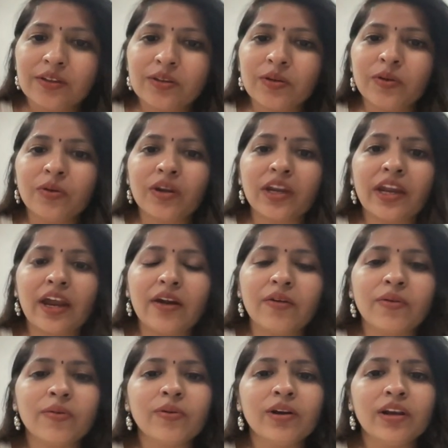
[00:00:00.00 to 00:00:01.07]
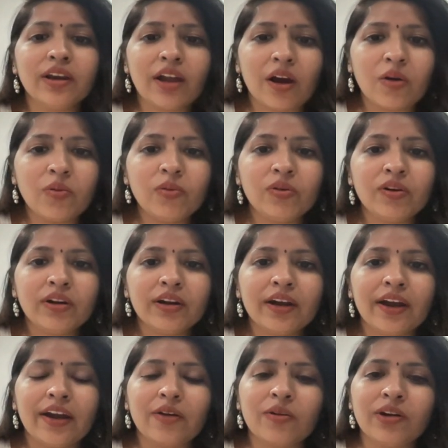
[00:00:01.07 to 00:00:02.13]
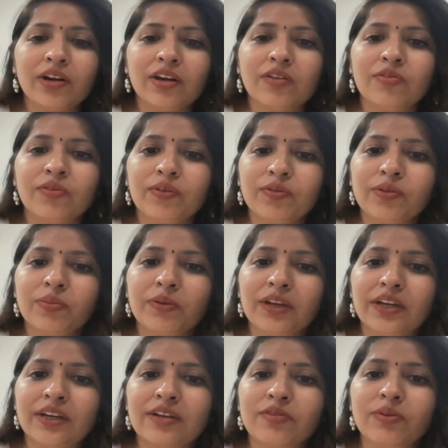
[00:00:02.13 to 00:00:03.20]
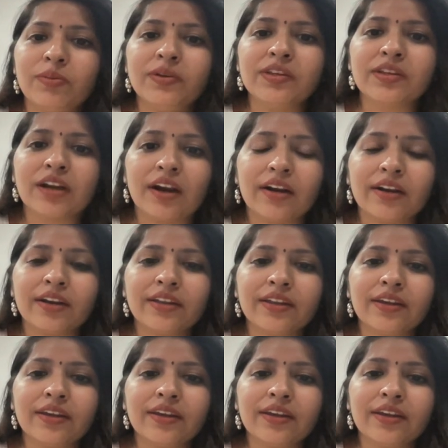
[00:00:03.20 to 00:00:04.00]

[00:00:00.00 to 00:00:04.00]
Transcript: So you can enroll now, and 25th May it will be starting.